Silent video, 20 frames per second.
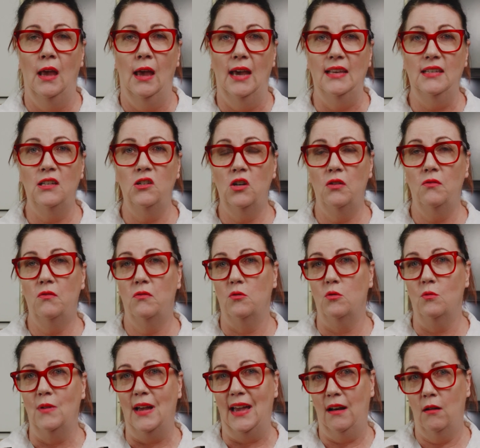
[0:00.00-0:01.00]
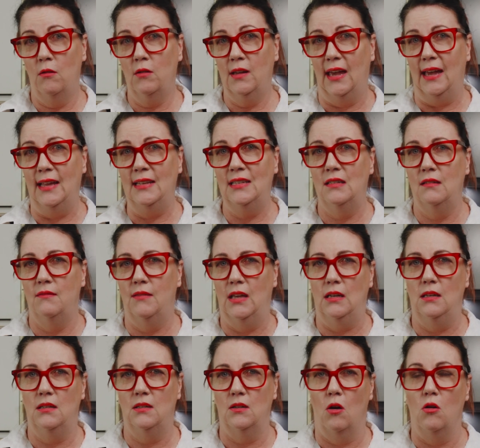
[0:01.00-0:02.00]
As a general rule, adult cats, that
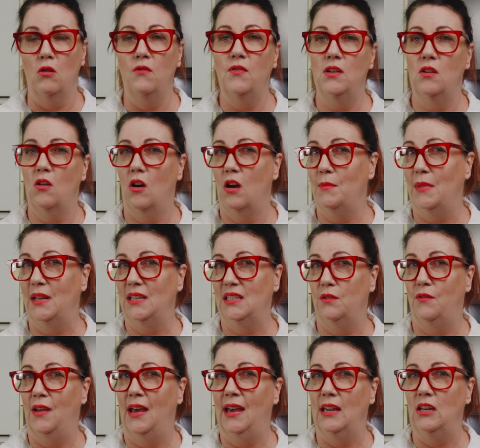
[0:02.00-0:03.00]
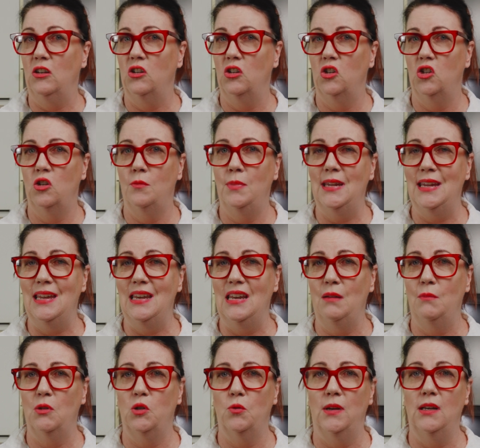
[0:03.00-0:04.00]
is over 9 months of age, should be
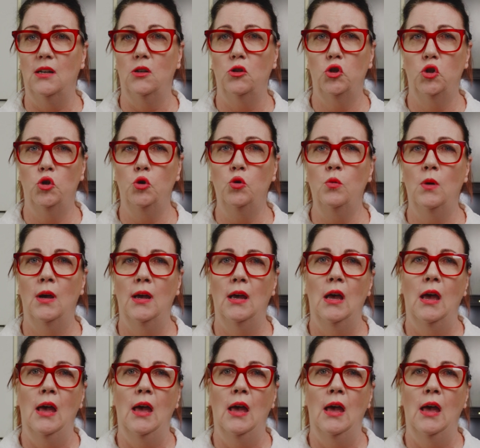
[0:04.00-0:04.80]
eating between 2